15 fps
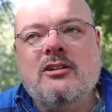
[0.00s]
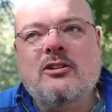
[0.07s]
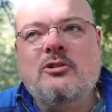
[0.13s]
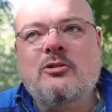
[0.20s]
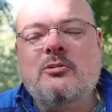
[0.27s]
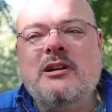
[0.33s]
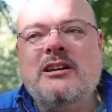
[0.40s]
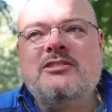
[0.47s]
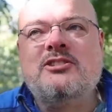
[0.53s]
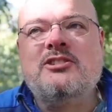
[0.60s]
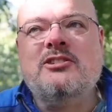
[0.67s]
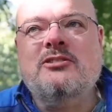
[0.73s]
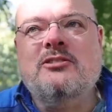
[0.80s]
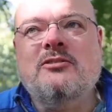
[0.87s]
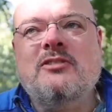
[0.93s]

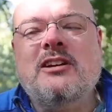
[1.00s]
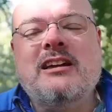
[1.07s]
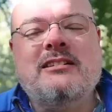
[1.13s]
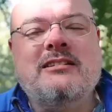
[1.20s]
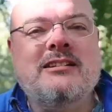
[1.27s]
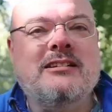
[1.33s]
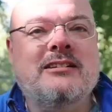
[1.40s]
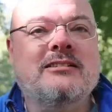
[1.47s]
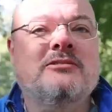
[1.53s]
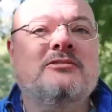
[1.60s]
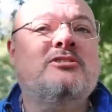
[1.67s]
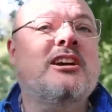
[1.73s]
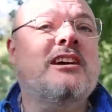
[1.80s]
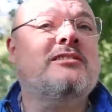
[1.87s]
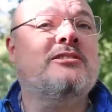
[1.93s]
question of handling
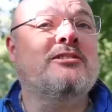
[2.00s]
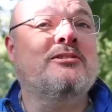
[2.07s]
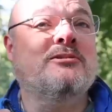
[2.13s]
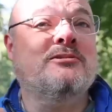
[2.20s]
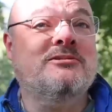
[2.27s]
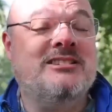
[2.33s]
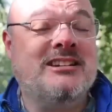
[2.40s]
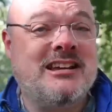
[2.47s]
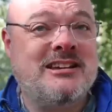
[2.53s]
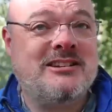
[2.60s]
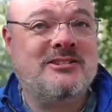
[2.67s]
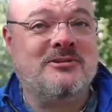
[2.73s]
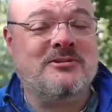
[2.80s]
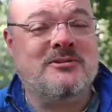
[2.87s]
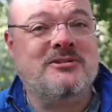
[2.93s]
technical debt
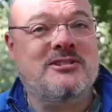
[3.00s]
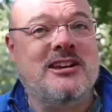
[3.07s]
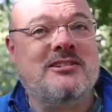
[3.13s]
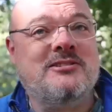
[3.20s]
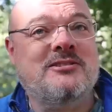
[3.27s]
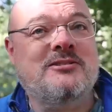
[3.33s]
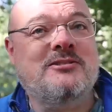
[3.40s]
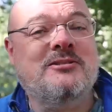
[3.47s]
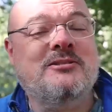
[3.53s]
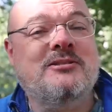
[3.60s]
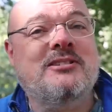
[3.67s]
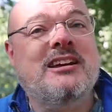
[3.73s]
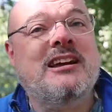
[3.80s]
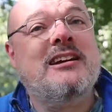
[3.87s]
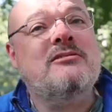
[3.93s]
or technical
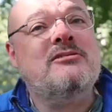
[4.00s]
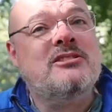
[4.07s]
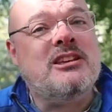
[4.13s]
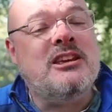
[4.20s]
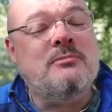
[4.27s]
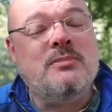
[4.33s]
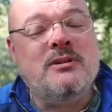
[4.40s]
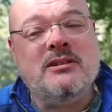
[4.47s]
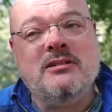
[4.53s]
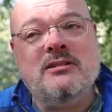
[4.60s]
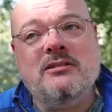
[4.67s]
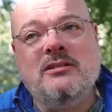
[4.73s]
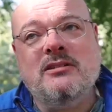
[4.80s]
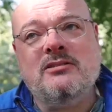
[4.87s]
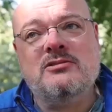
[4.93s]

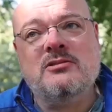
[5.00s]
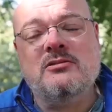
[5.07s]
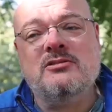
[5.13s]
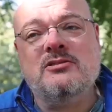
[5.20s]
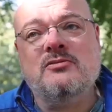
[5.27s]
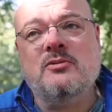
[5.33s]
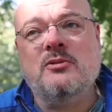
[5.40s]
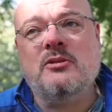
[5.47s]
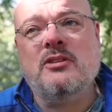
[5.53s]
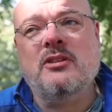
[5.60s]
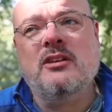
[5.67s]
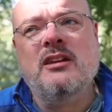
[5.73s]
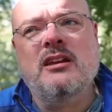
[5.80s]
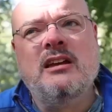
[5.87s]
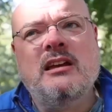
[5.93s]
housekeeping, so on and so forth,
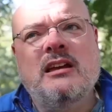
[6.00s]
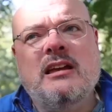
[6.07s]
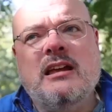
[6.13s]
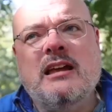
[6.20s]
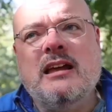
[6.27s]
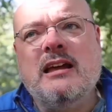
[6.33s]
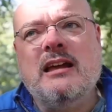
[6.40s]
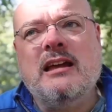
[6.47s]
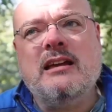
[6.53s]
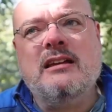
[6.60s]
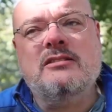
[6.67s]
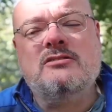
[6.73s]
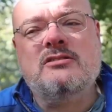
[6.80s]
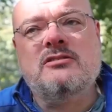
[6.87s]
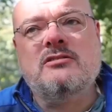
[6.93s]

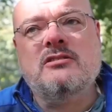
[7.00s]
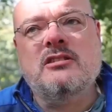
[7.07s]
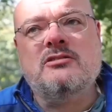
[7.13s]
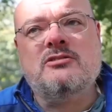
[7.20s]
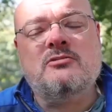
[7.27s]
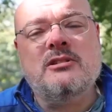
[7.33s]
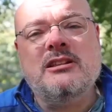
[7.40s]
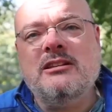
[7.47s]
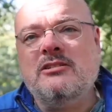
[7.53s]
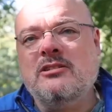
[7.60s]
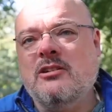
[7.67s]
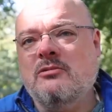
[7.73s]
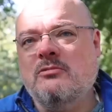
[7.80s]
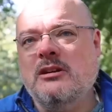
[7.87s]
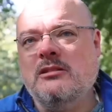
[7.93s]
it's really
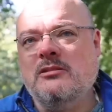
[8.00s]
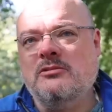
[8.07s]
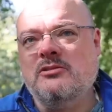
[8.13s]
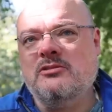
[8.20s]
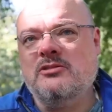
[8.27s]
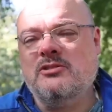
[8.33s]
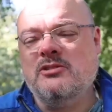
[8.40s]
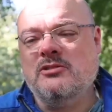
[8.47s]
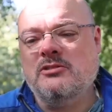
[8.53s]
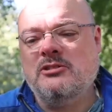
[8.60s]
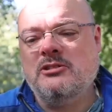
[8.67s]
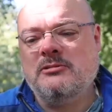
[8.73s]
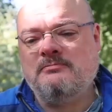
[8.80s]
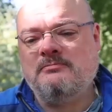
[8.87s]
not well understood.